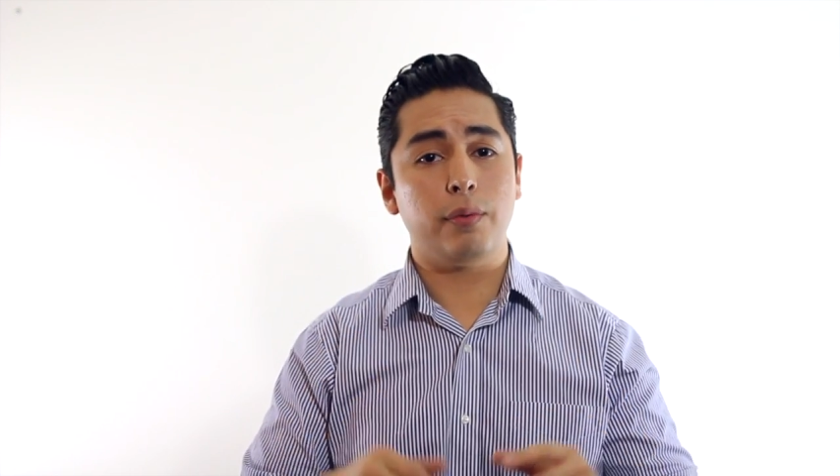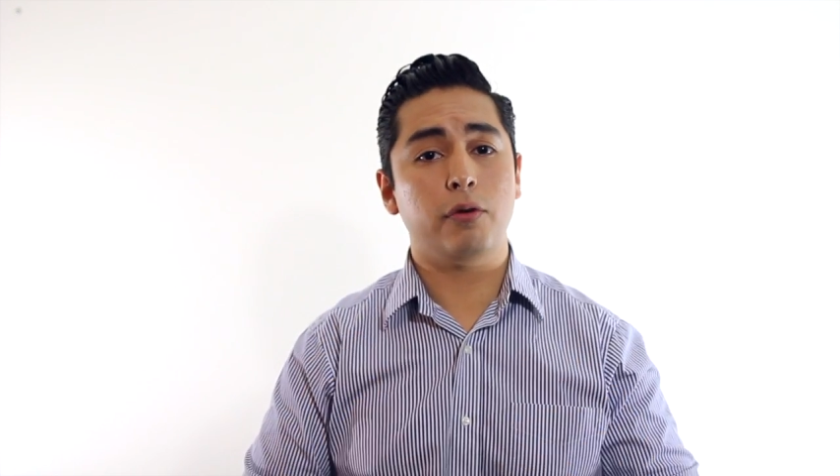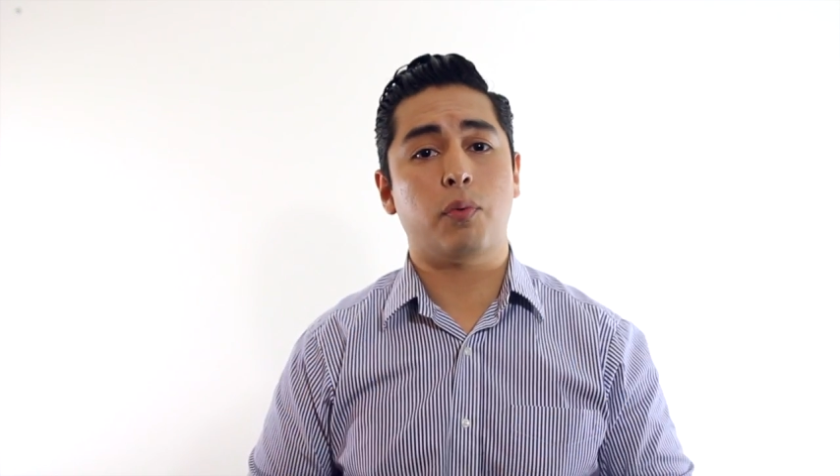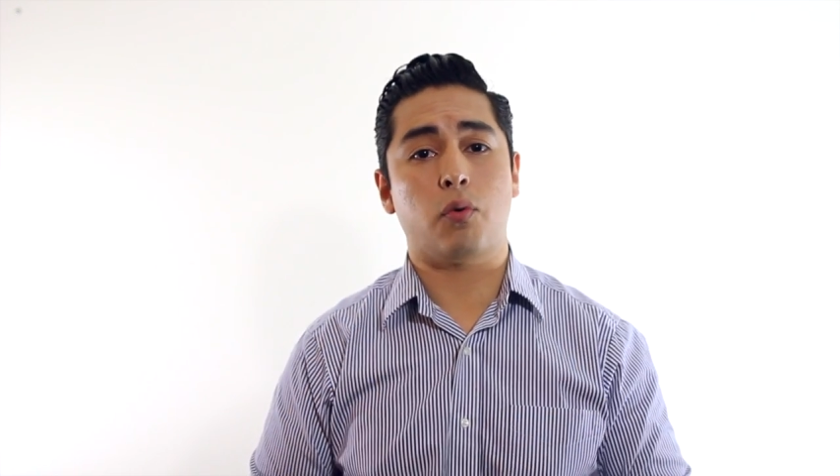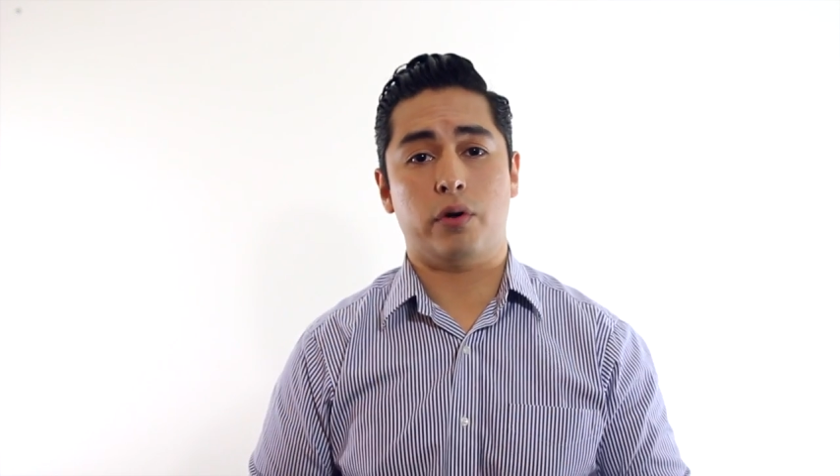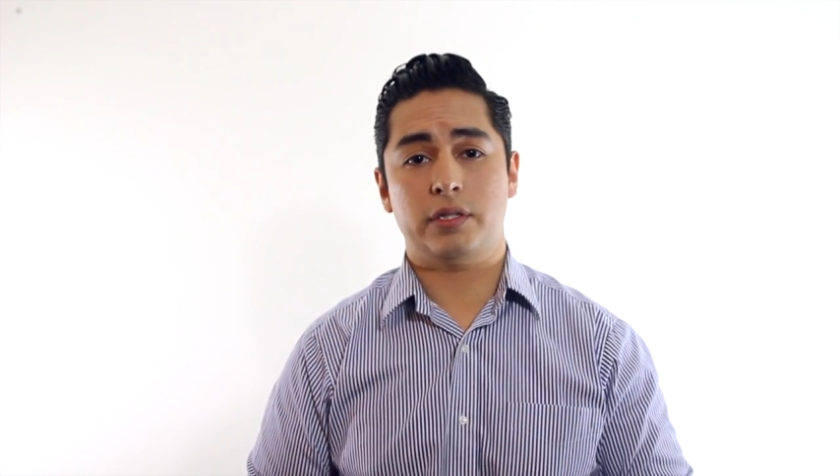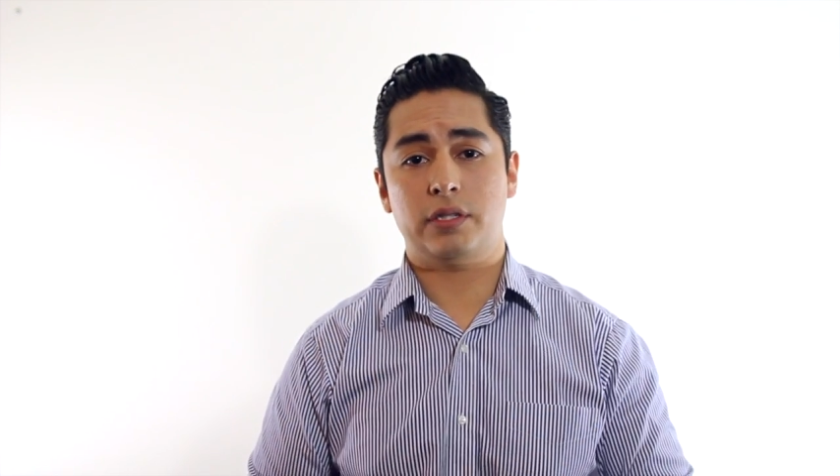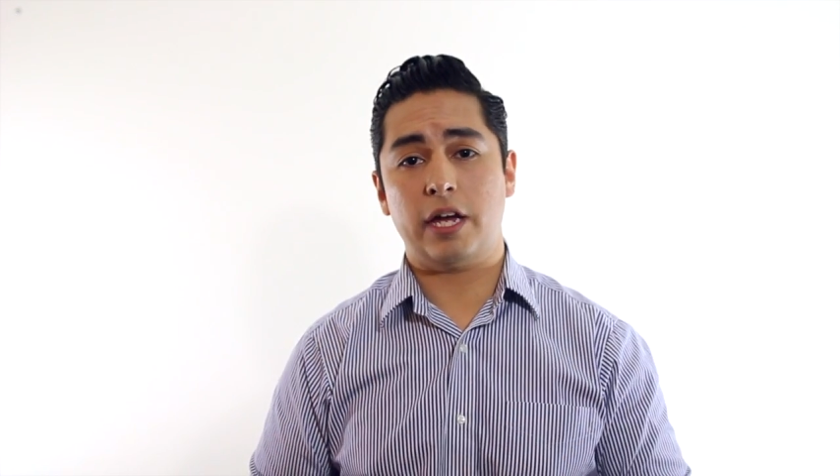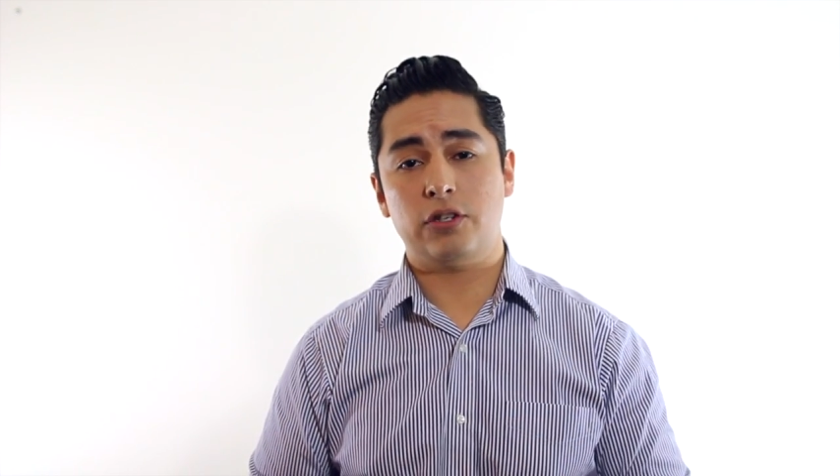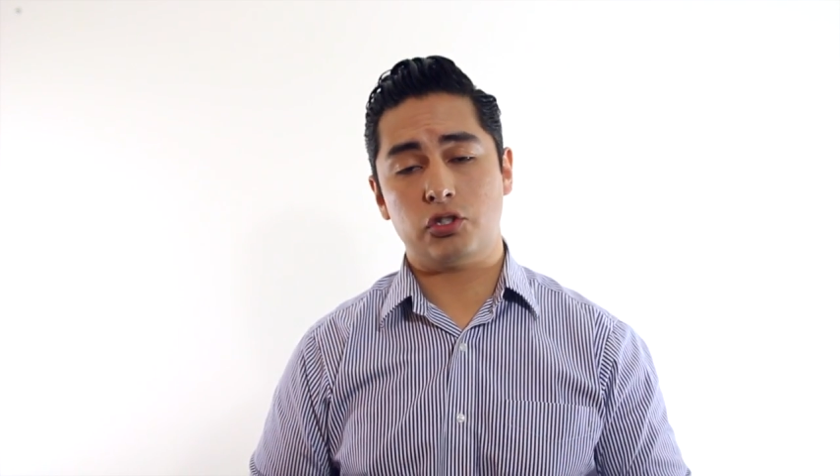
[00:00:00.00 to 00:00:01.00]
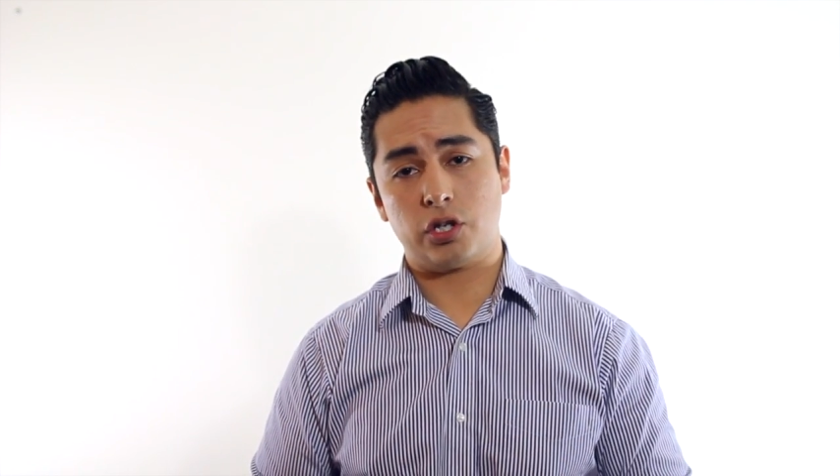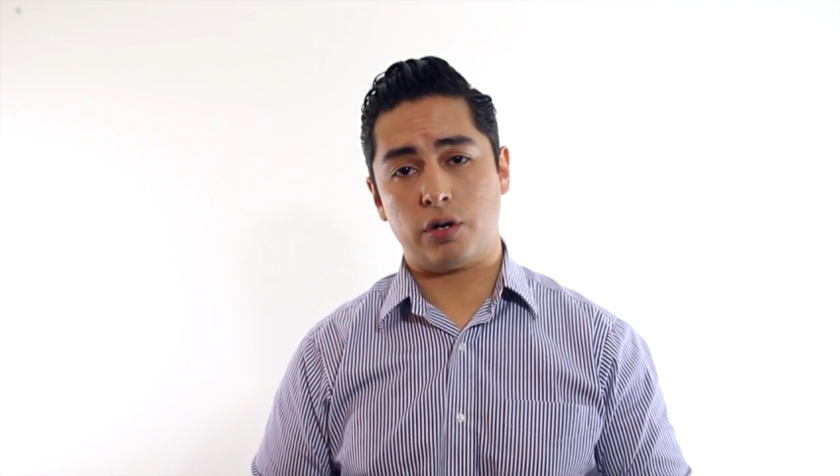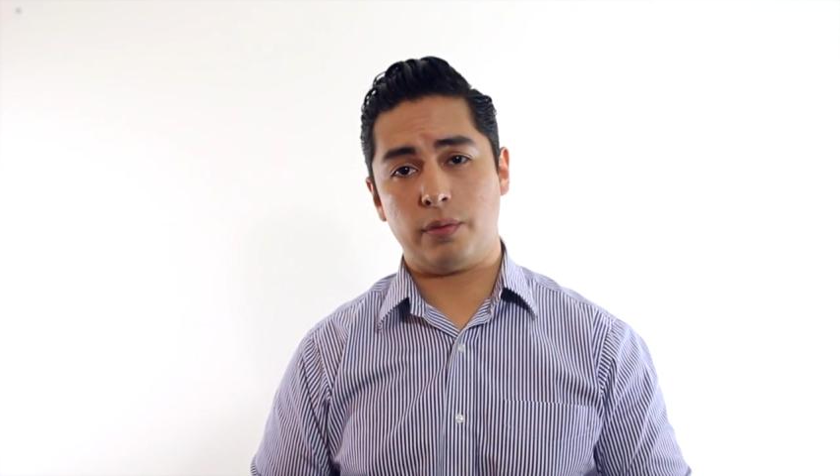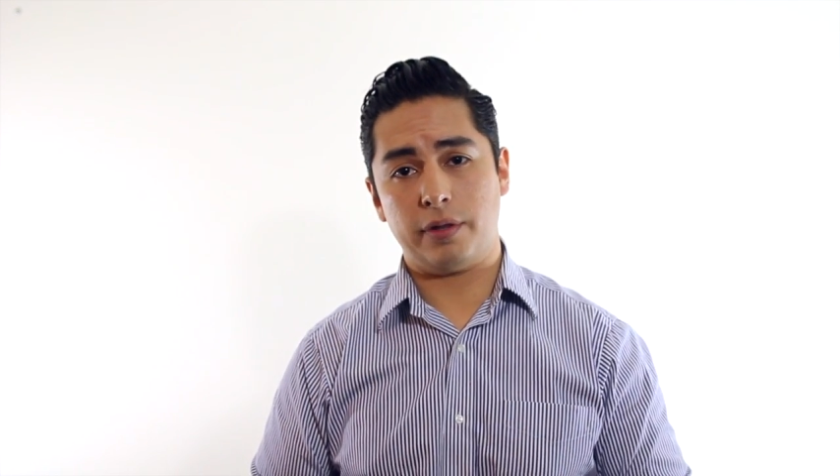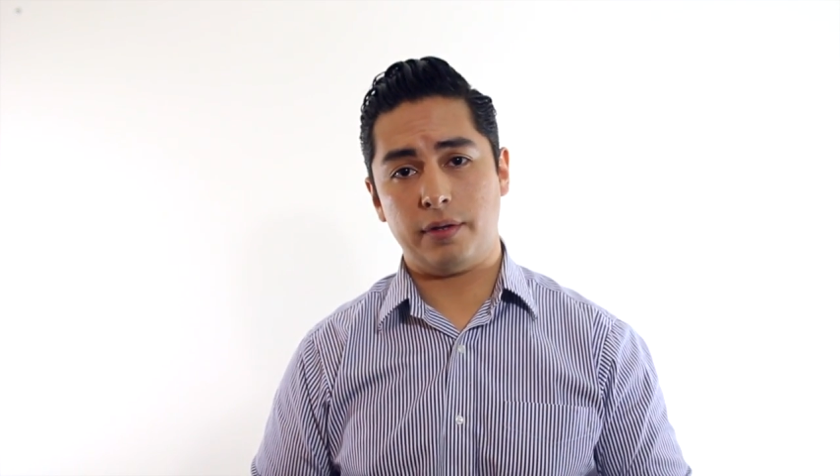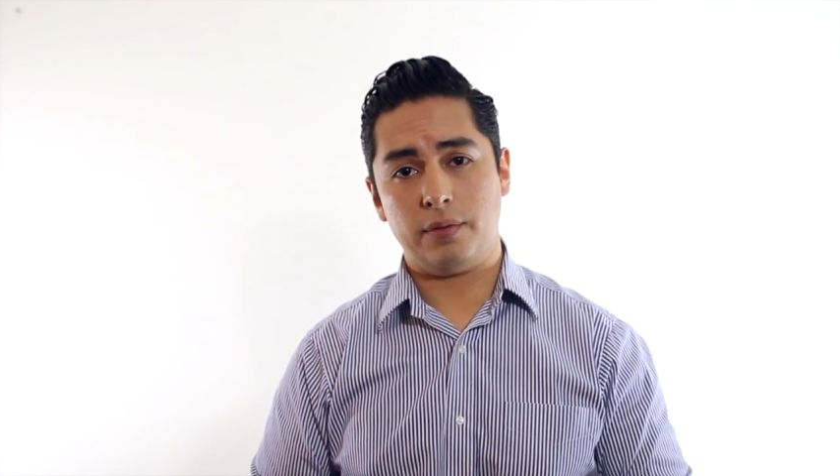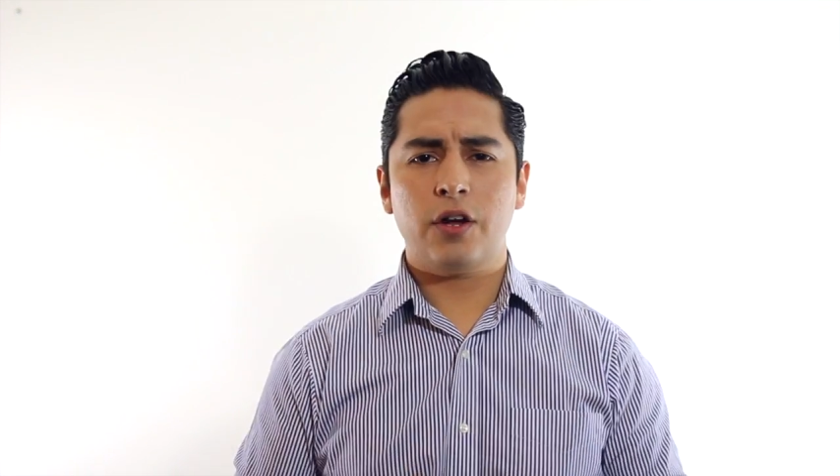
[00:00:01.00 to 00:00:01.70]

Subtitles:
reports I just shared with you.